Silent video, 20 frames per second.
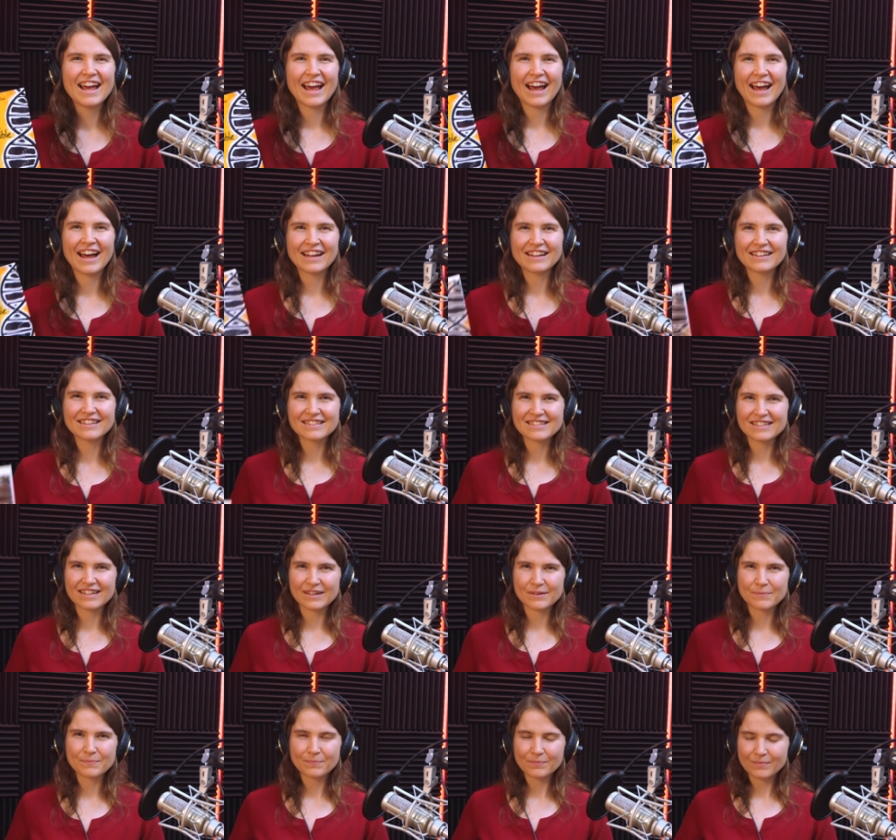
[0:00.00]

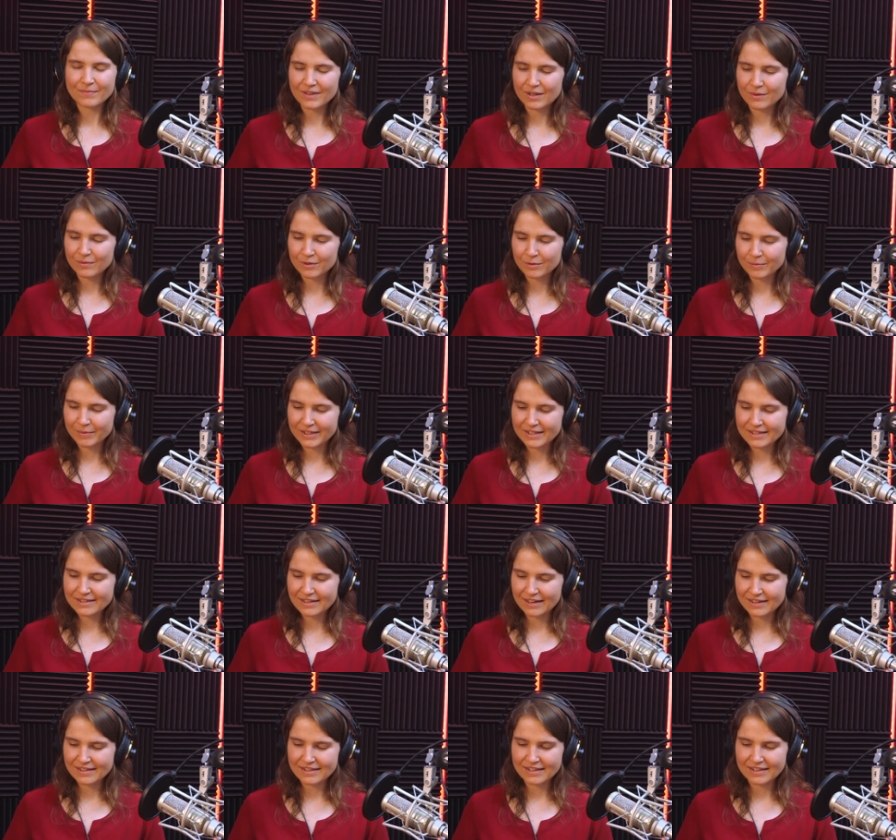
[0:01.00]
And we'll be
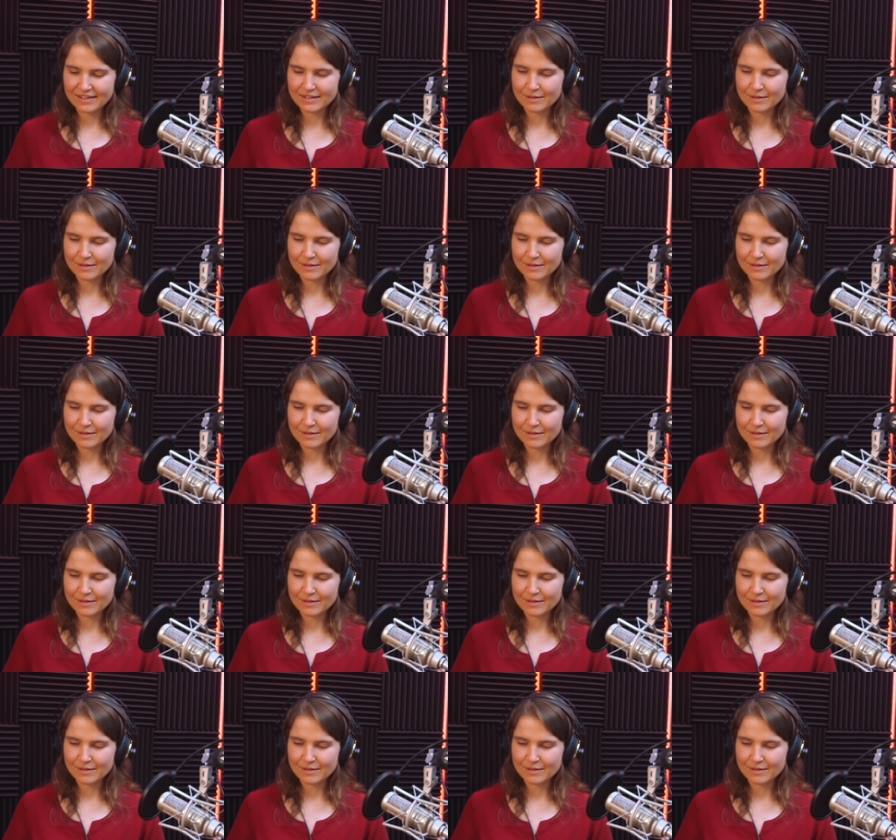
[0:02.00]
discussing